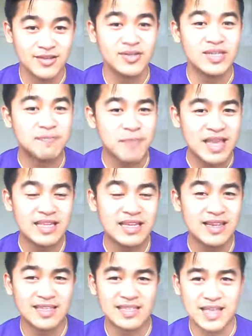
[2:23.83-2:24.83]
Spending
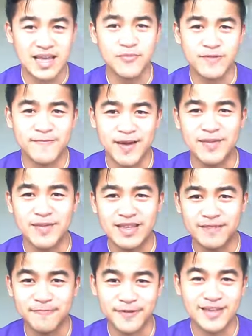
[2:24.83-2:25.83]
less time with family
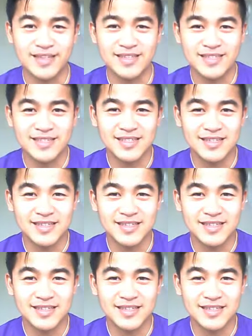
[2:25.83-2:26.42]
and friends.